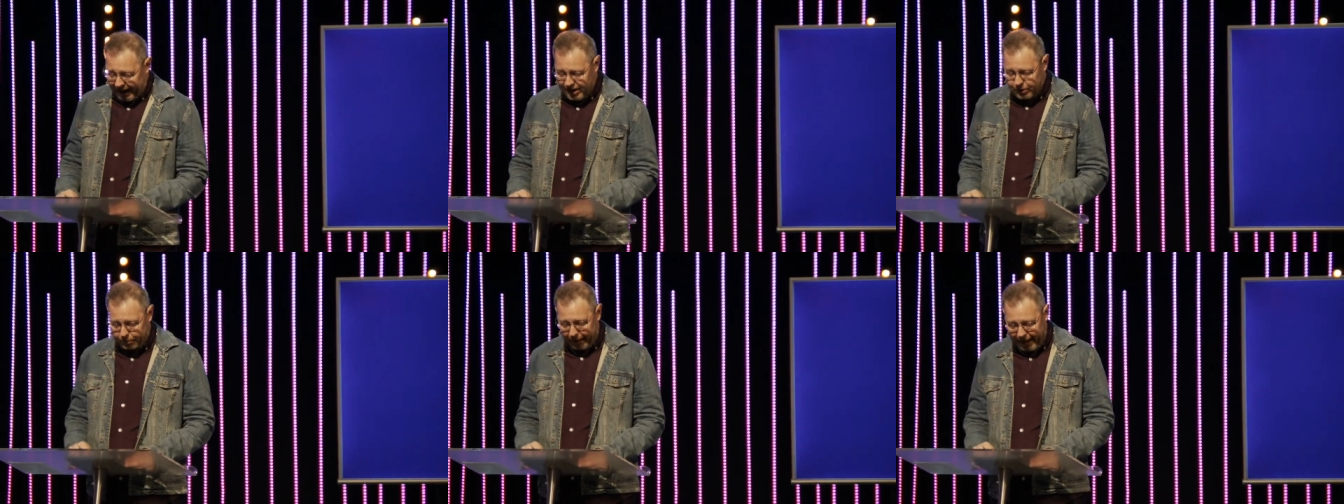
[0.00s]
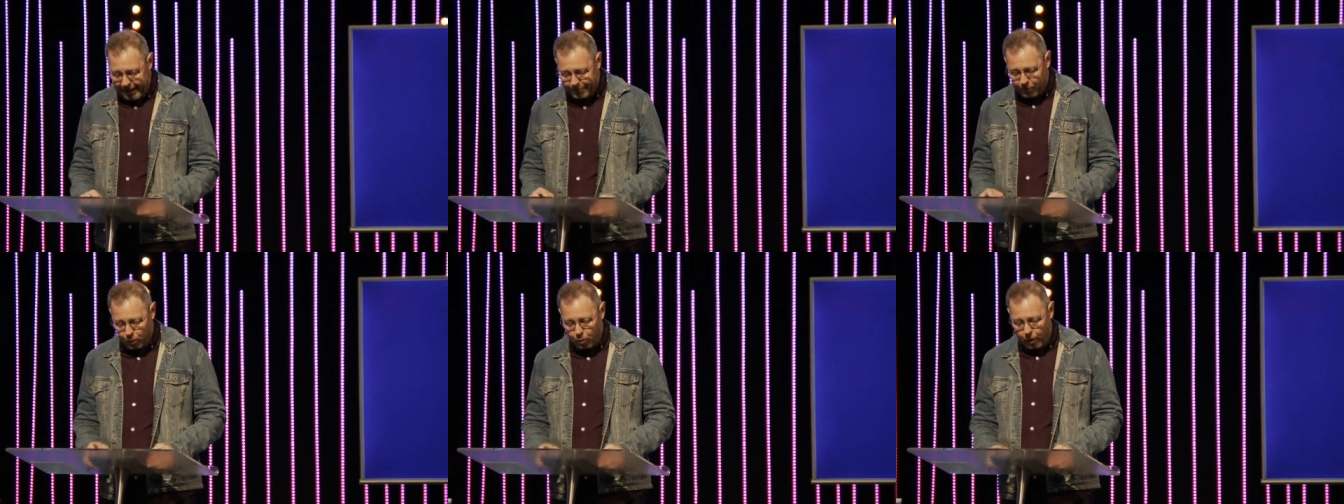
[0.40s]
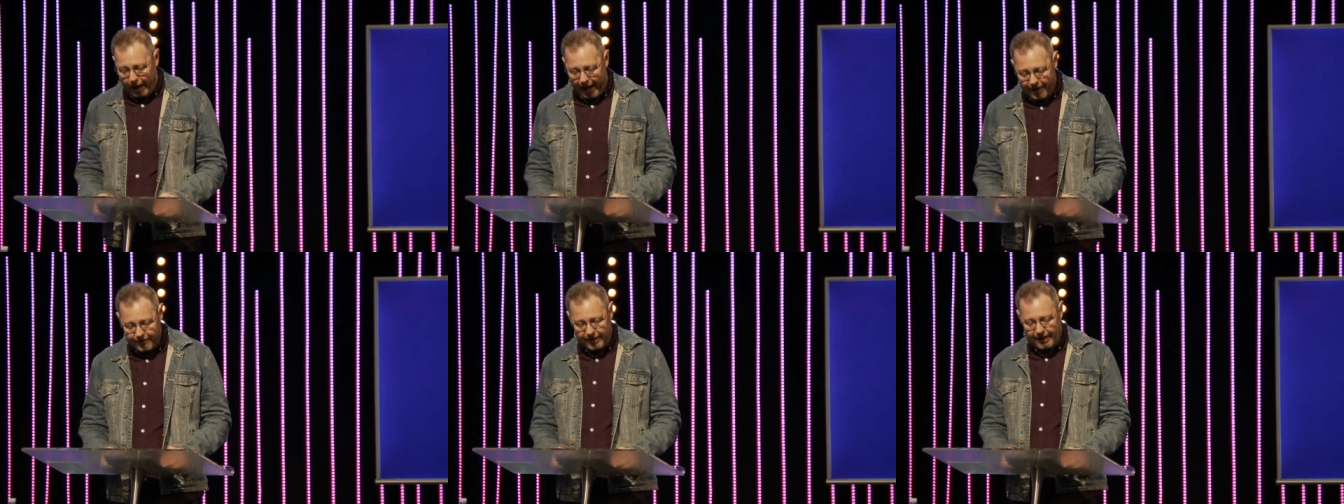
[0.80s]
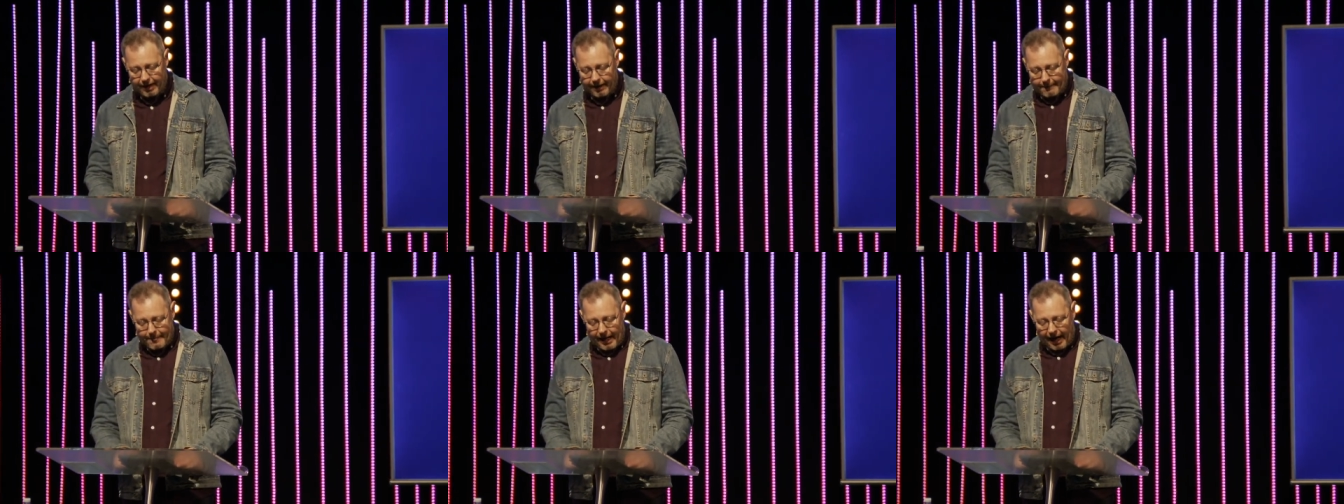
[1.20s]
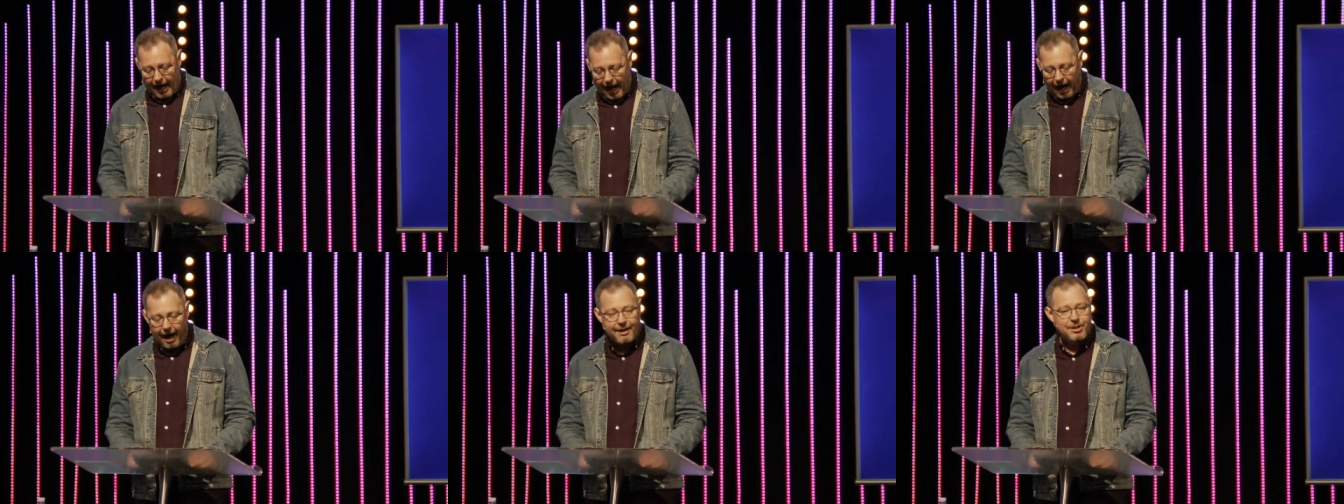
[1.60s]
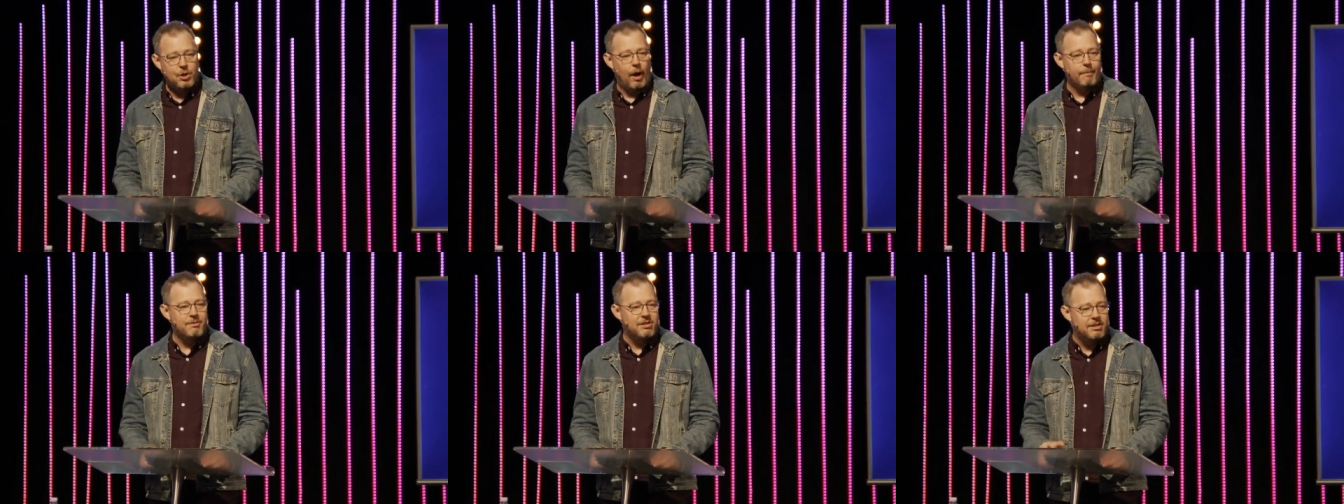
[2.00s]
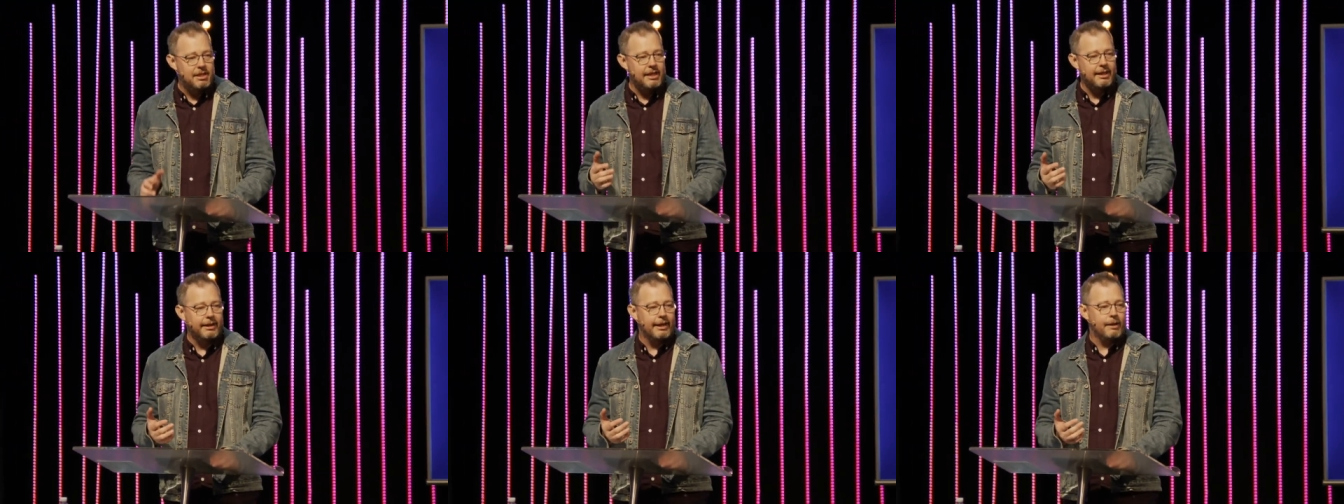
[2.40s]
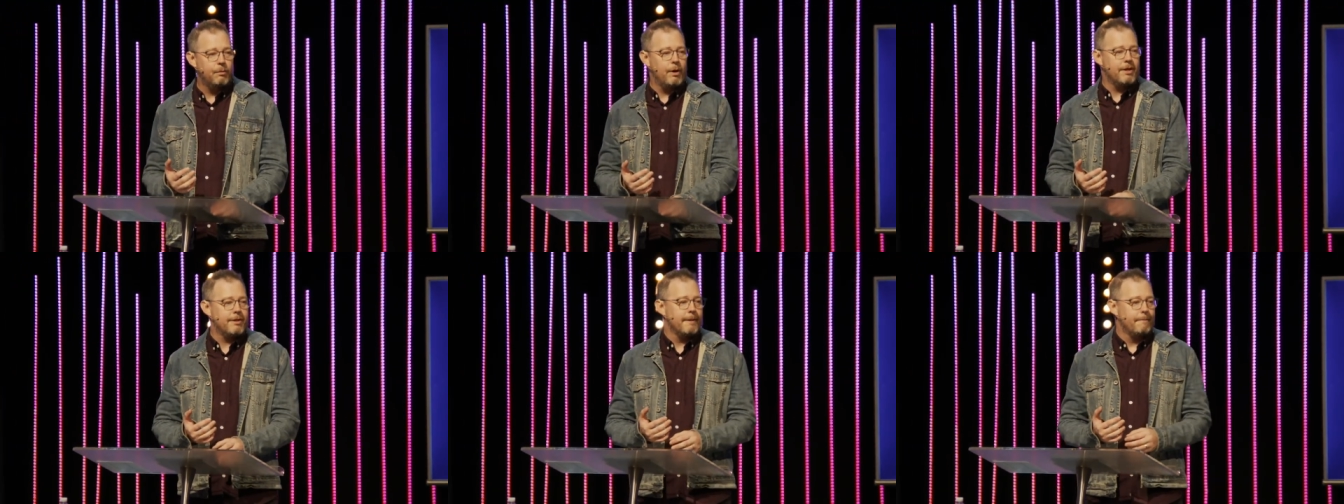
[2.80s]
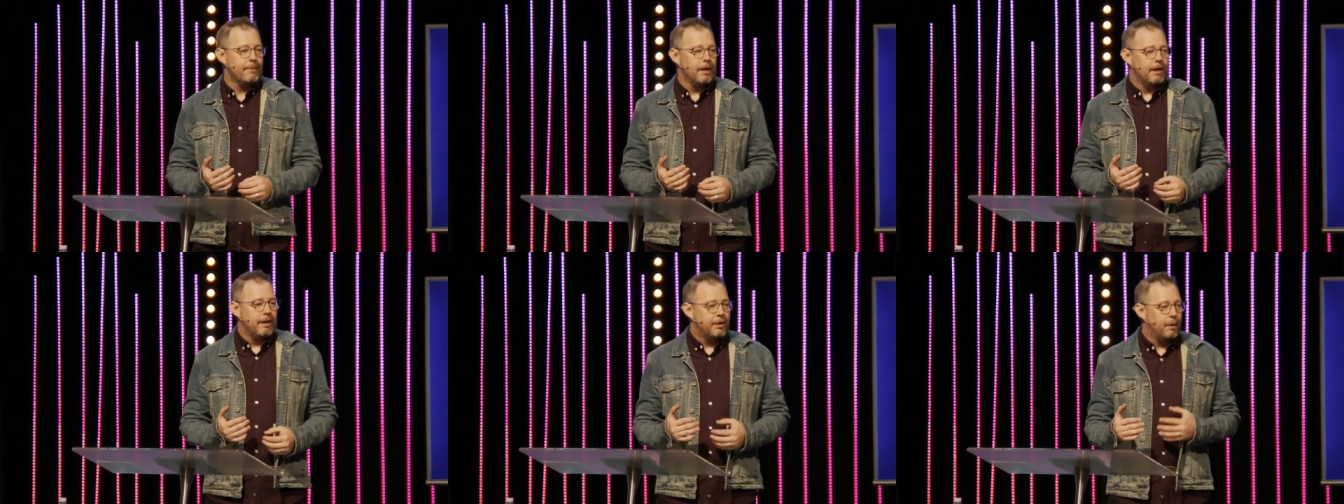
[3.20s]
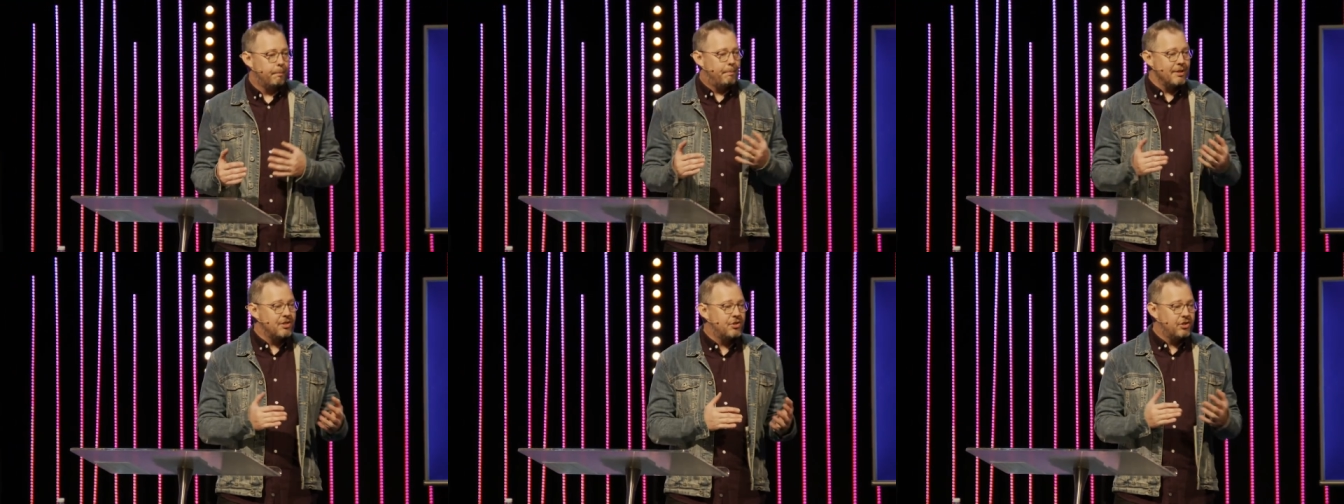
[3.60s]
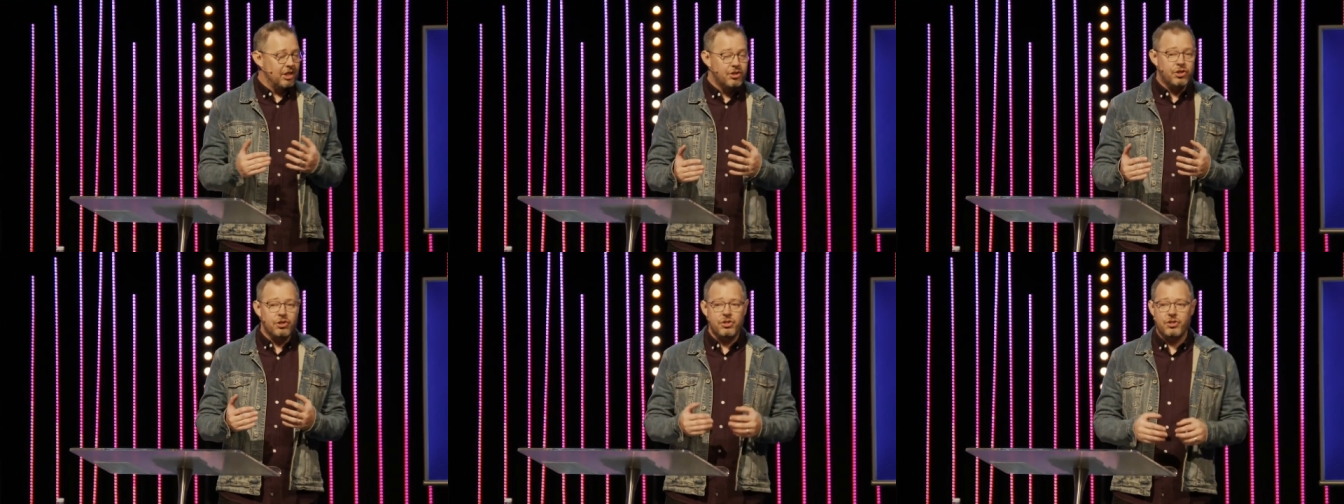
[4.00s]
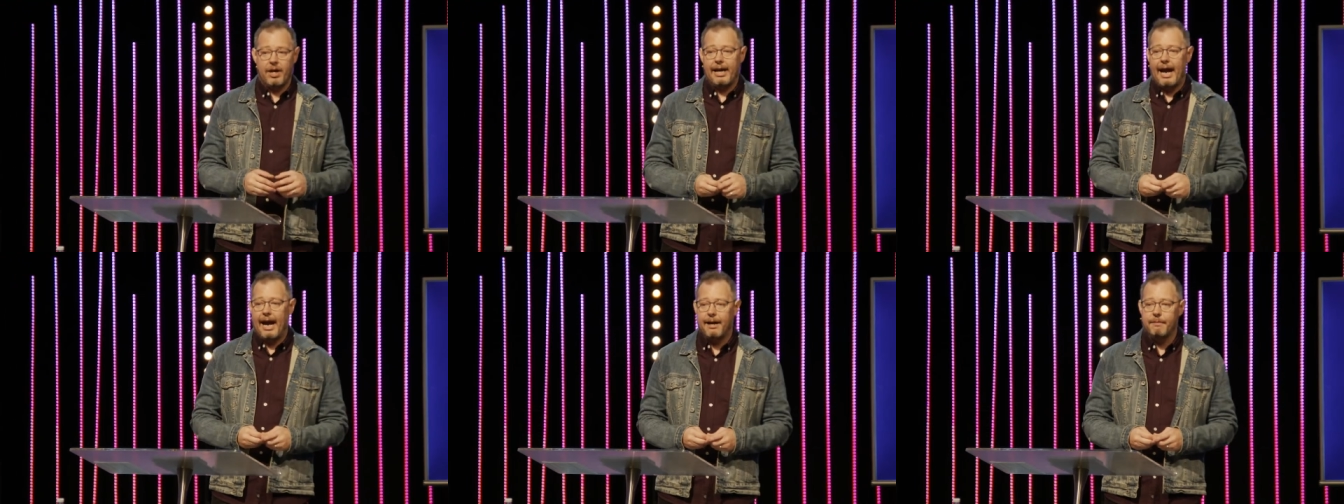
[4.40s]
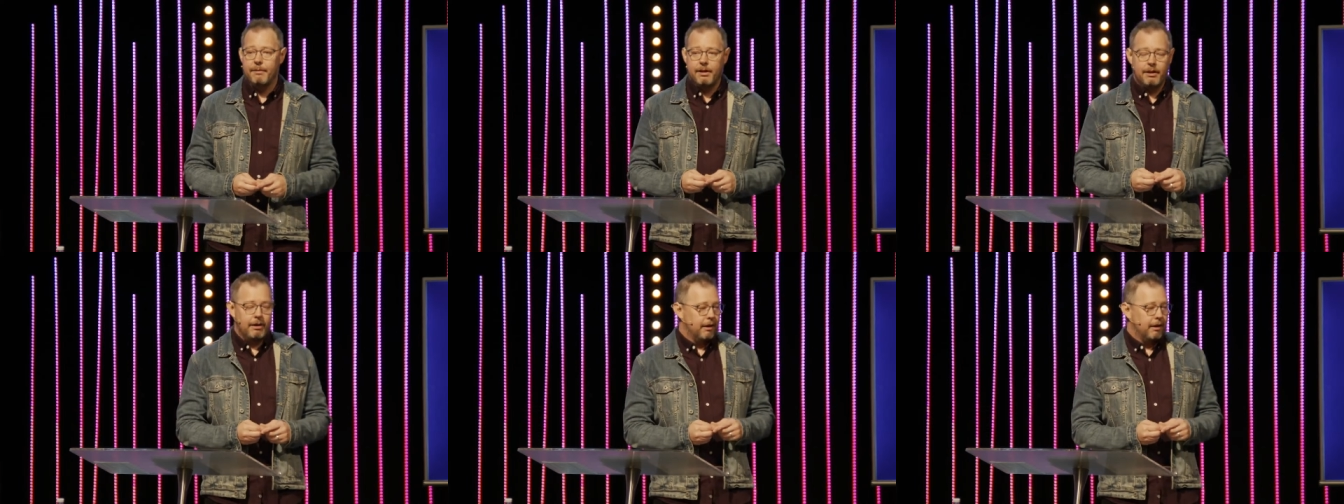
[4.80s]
is people were having a hard time dealing with the positions they had